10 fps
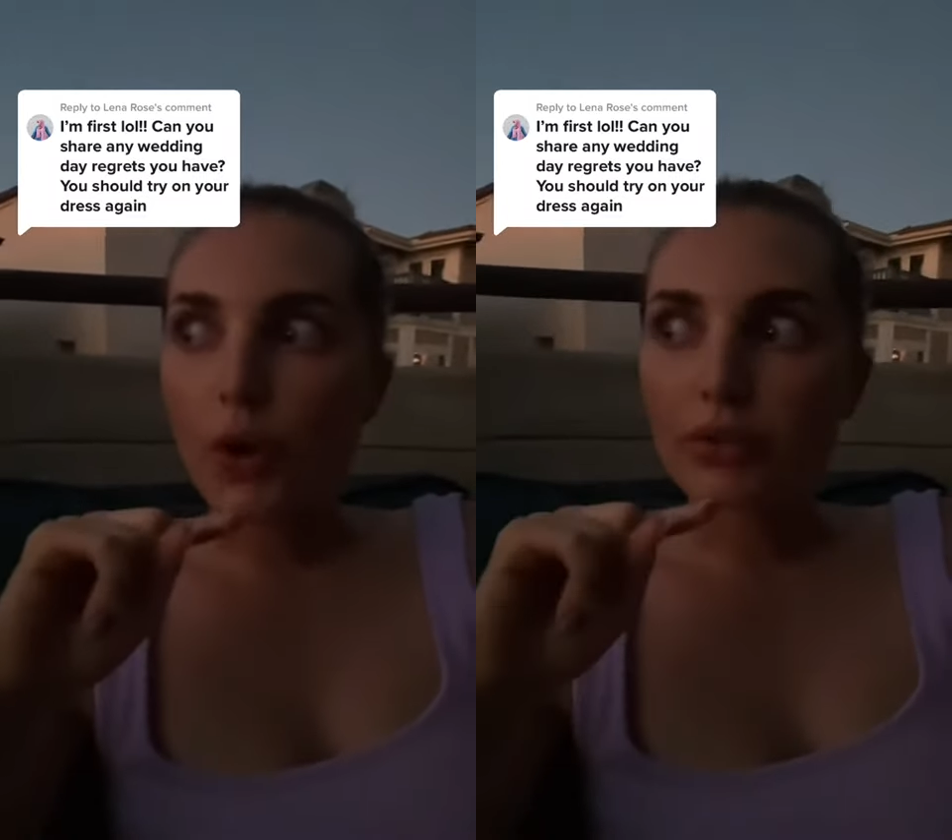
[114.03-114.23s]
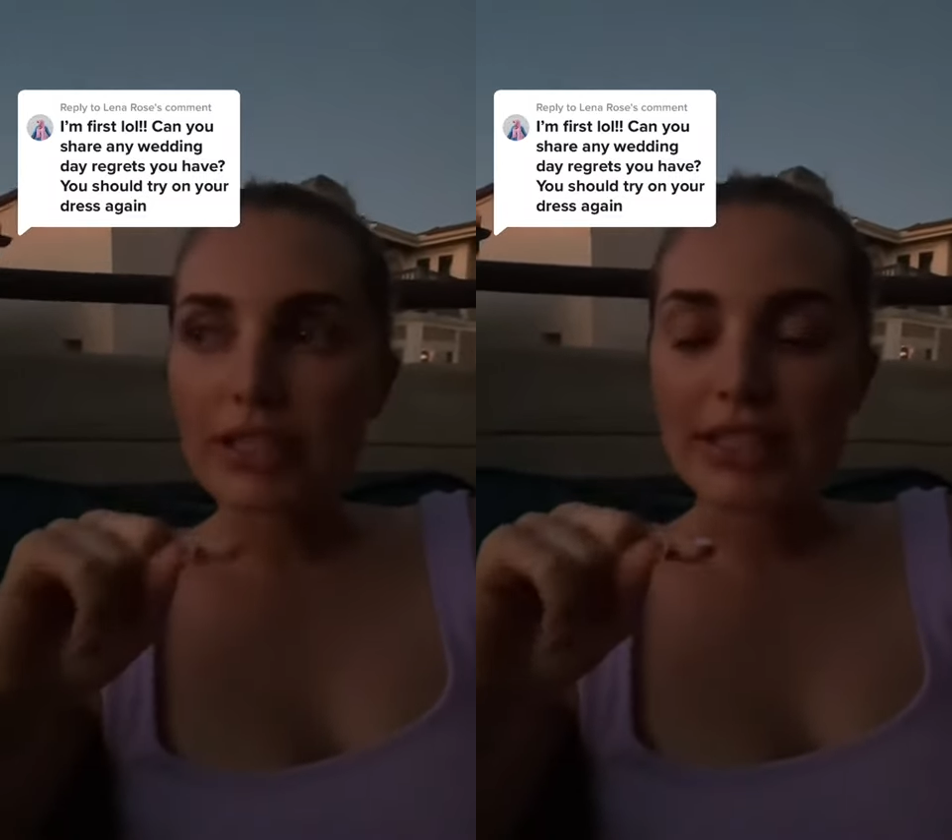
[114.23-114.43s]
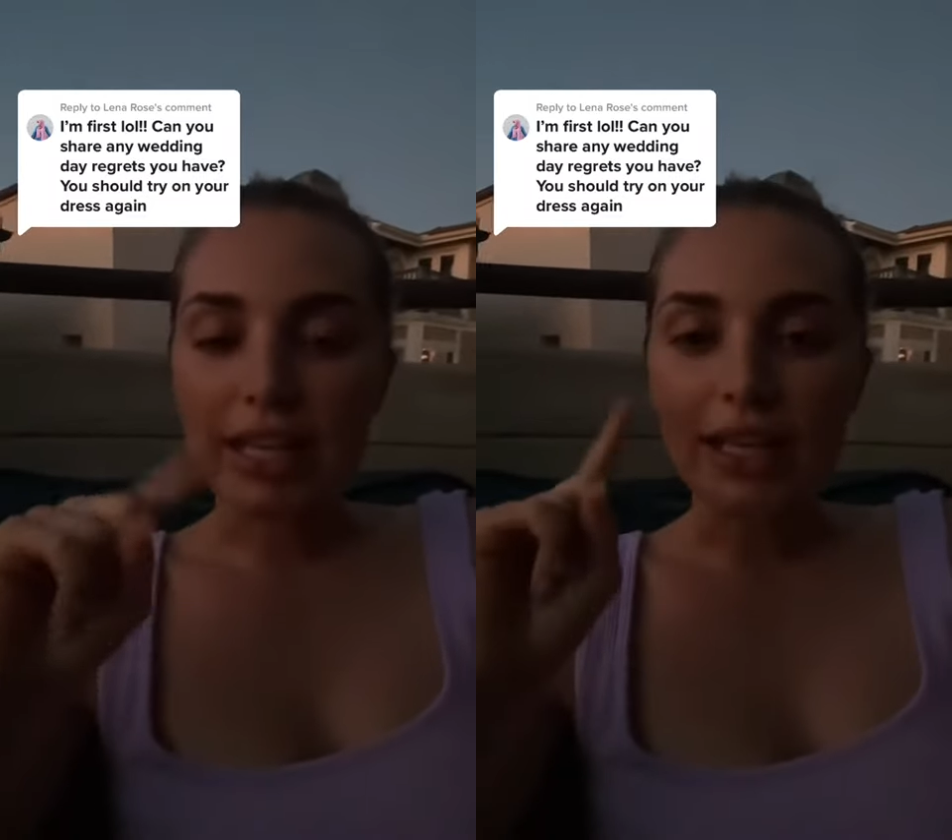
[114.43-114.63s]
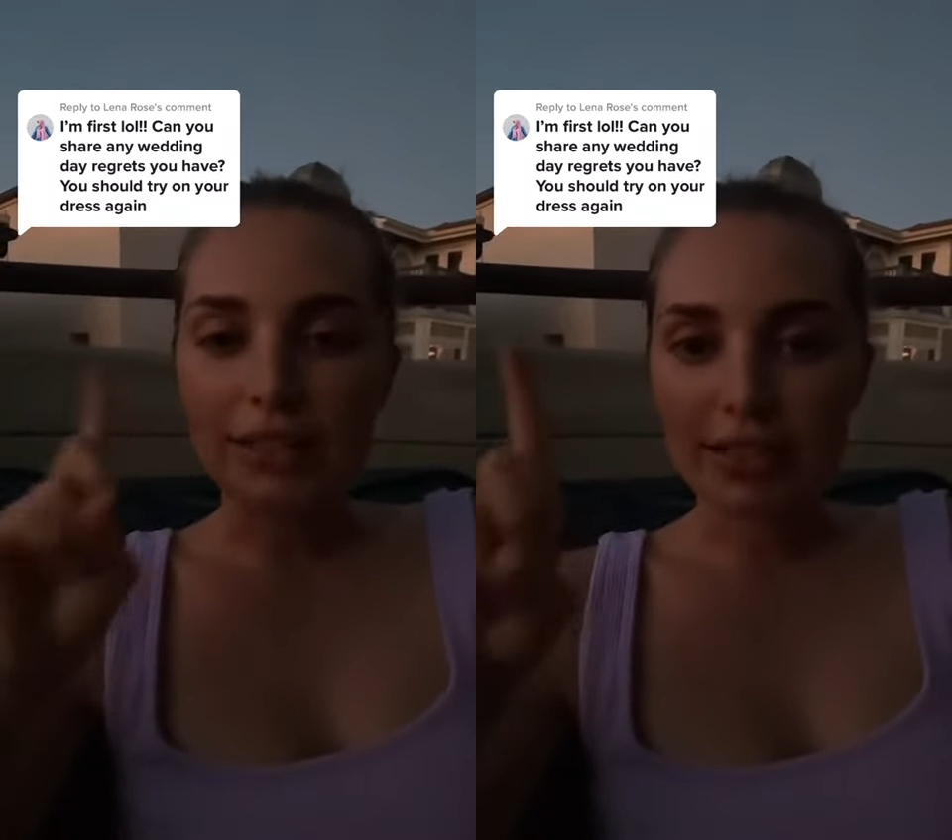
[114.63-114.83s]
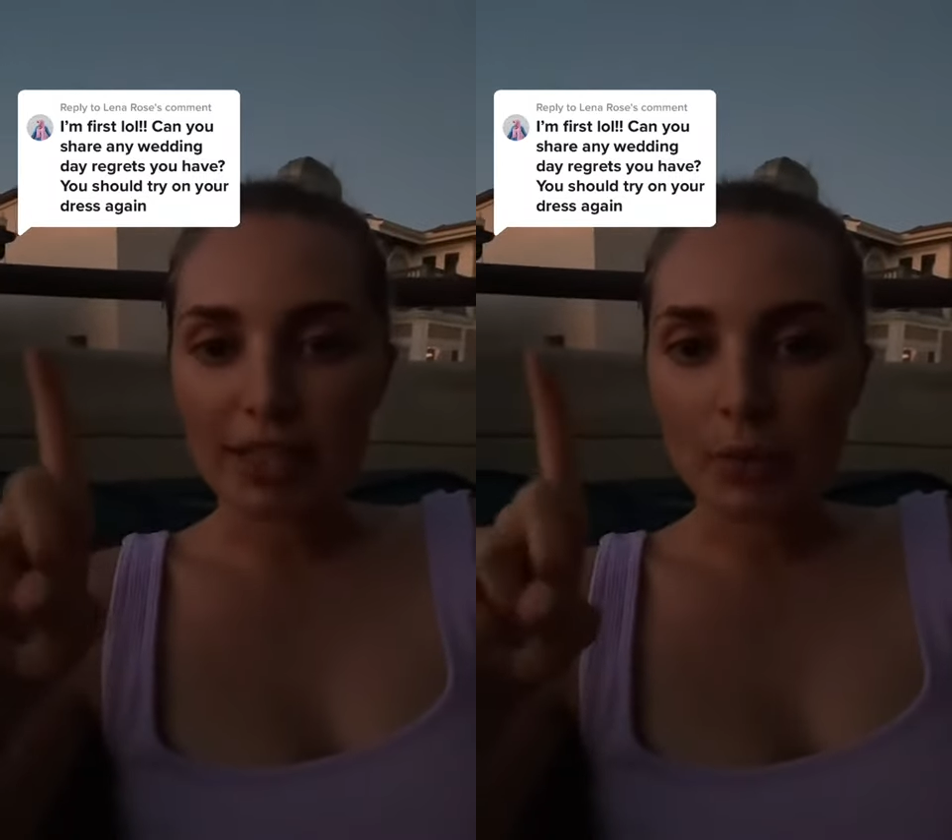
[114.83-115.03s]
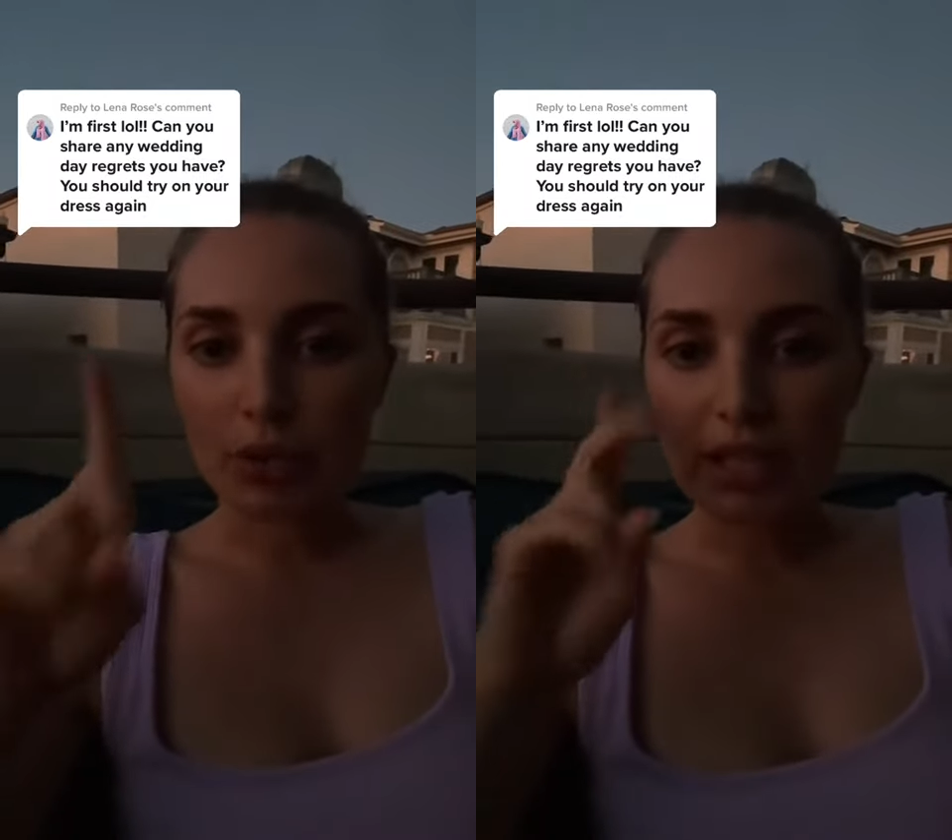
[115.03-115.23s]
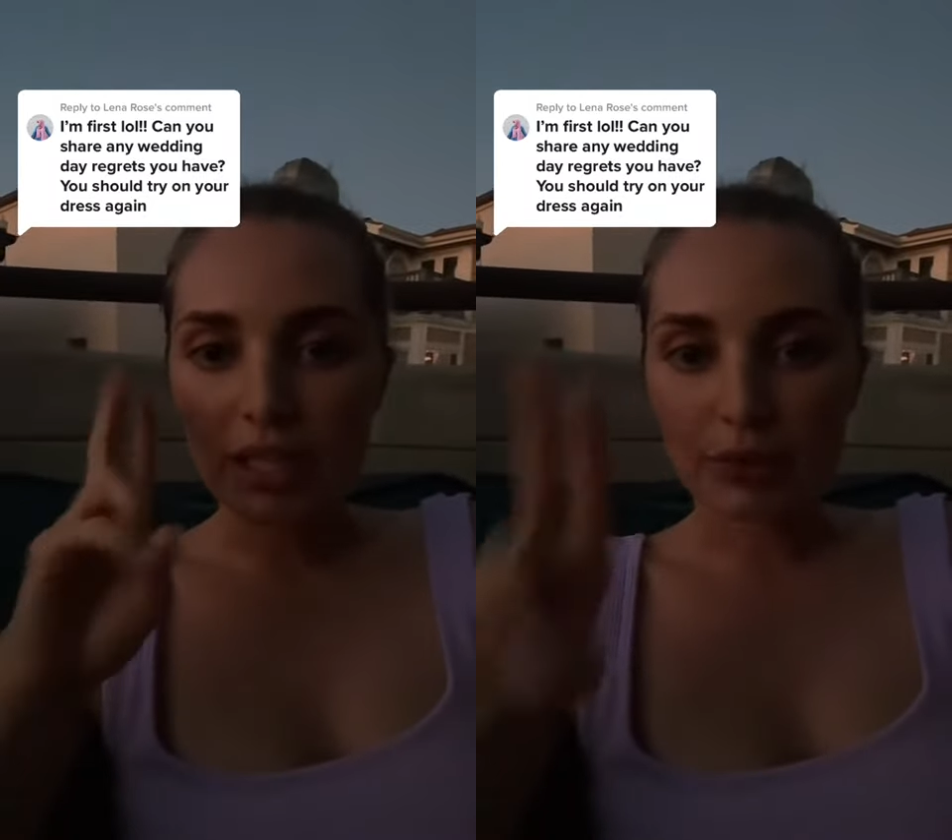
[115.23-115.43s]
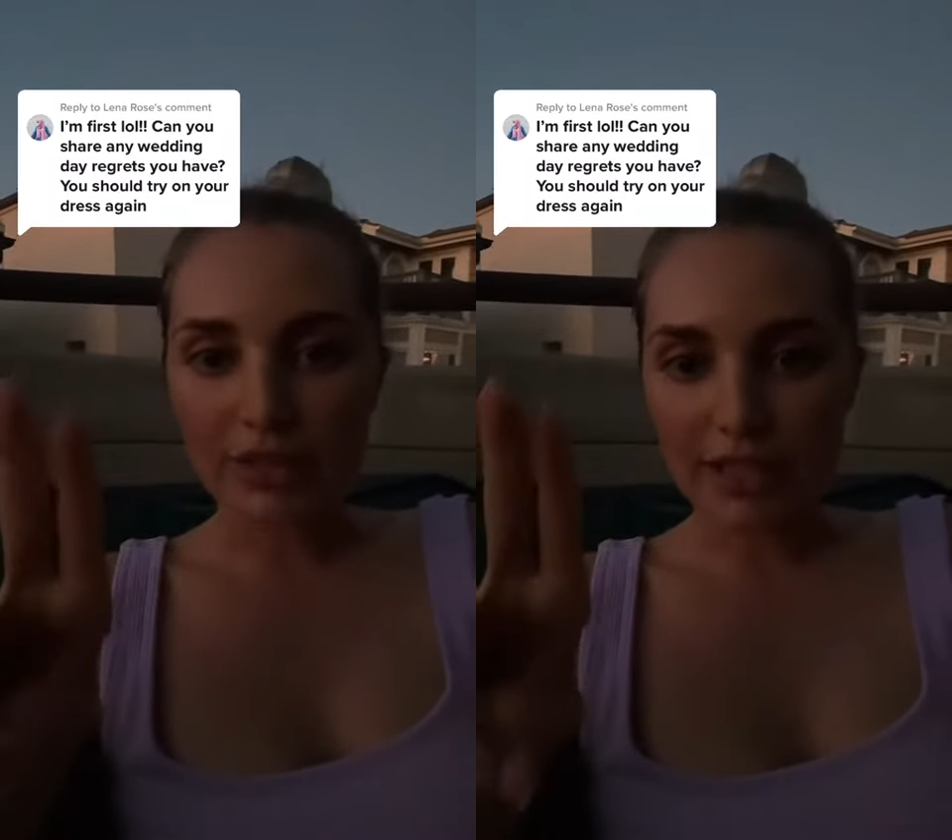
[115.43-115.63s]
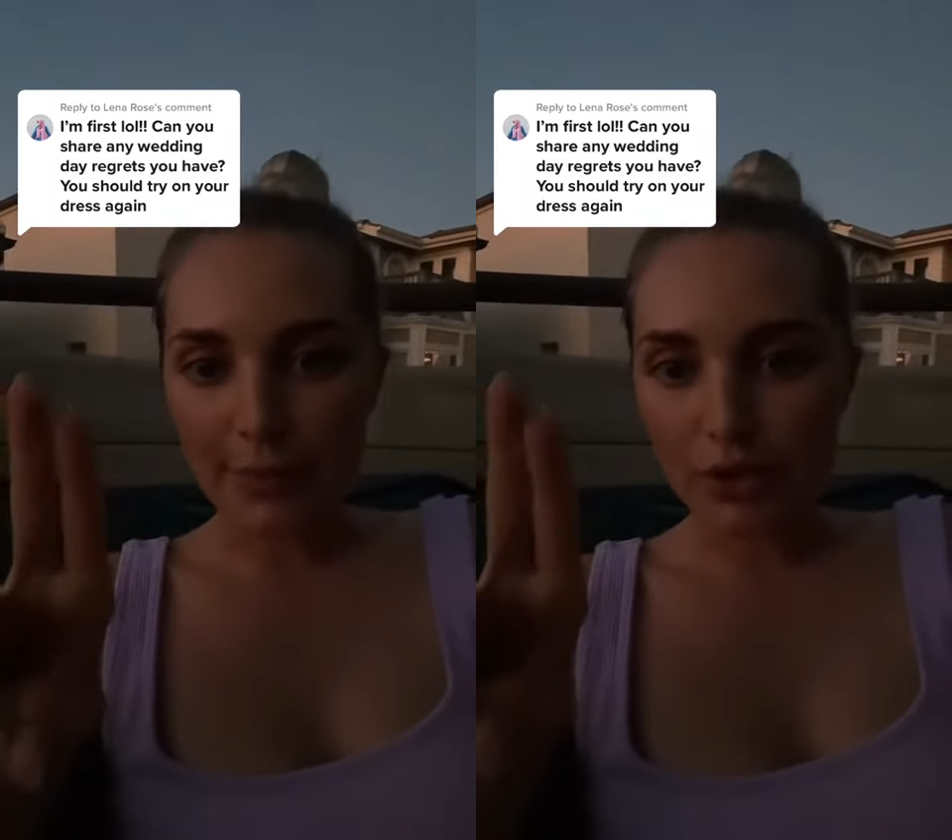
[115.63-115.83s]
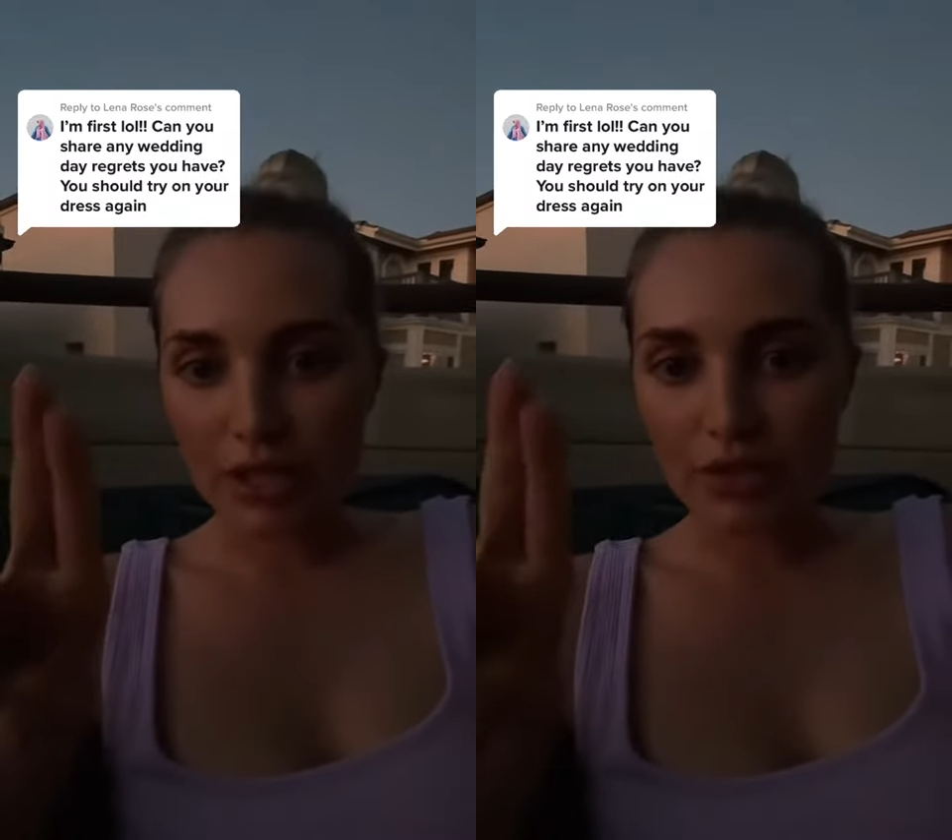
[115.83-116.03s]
only did a ceremony and a reception,